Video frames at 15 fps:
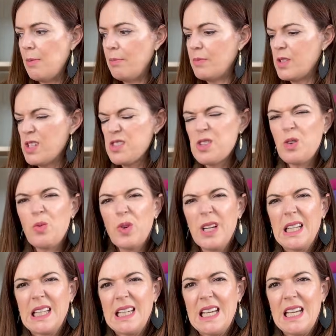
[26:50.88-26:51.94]
just to
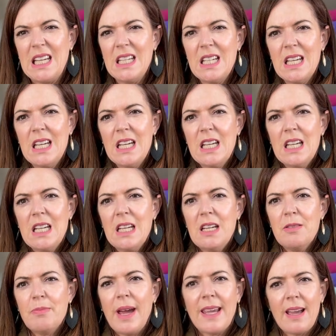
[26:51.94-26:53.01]
really
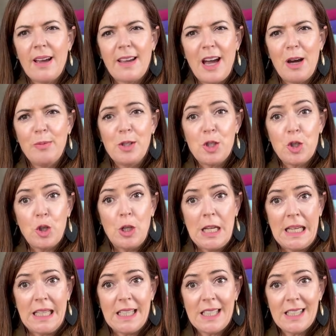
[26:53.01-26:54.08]
make our garments
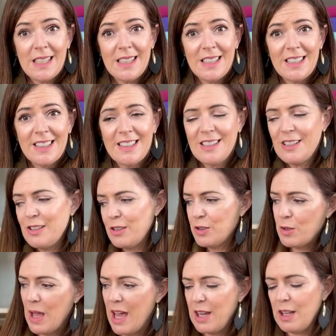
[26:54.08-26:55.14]
unique,
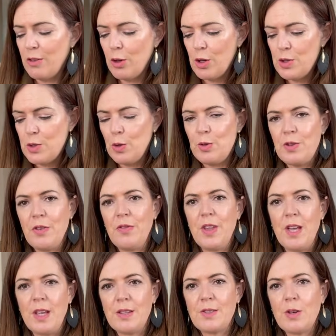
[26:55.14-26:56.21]
adding those sorts of
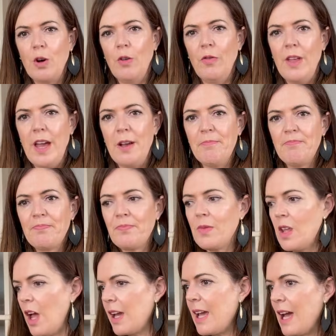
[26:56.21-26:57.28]
things on there.
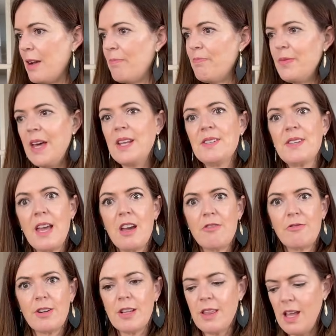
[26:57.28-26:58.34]
Okay, that is
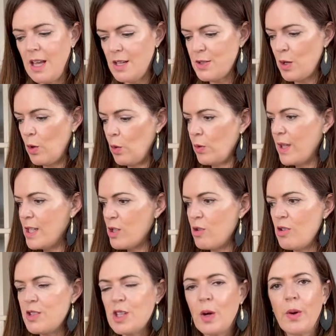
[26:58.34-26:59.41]
everything. So all these
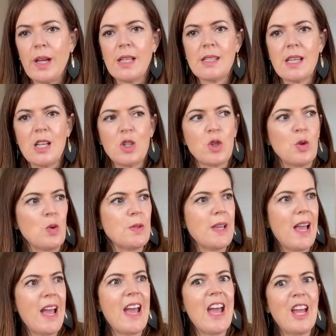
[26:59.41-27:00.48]
new sewing essentials
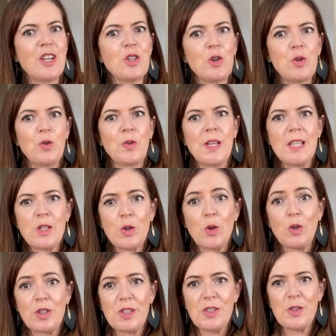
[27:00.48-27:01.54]
and all these gorgeous